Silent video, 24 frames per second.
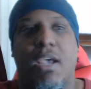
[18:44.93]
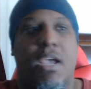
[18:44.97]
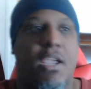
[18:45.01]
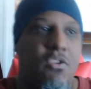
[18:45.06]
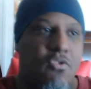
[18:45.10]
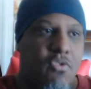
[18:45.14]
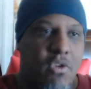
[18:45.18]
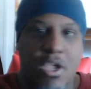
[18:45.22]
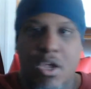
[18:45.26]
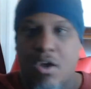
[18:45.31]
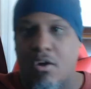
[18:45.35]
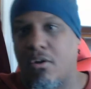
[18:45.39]

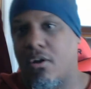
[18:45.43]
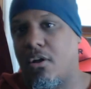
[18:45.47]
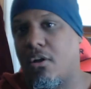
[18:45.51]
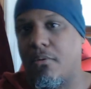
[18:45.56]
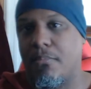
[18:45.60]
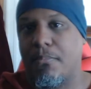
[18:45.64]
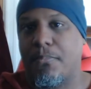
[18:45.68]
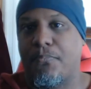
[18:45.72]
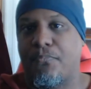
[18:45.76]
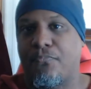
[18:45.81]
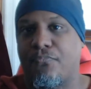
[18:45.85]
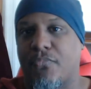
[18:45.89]
And you kill
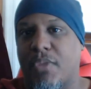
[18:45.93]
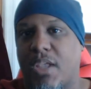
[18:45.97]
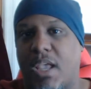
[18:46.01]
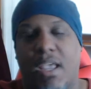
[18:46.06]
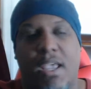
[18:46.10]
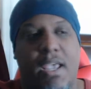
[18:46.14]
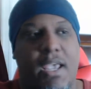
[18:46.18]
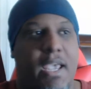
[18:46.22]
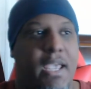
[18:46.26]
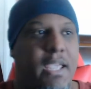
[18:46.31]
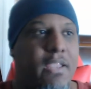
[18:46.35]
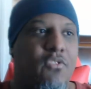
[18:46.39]
him.
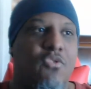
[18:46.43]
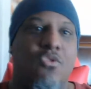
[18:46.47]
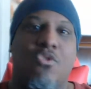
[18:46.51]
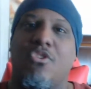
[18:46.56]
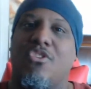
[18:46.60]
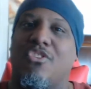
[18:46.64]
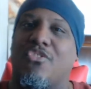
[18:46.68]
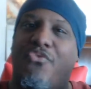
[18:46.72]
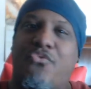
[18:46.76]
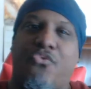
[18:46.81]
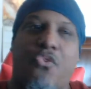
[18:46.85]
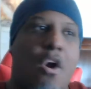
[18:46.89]
And you
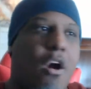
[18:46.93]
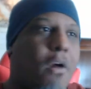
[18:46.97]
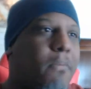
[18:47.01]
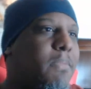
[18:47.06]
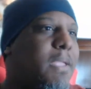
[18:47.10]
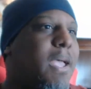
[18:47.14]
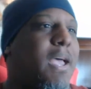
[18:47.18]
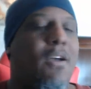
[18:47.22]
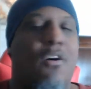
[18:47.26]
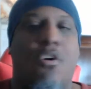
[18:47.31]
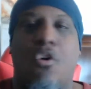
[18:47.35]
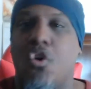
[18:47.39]
could just
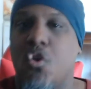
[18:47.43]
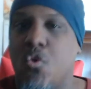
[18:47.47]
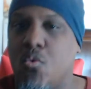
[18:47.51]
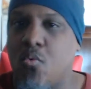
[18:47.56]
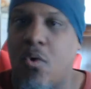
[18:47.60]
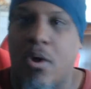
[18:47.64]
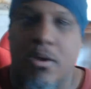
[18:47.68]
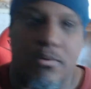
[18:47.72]
farm that all you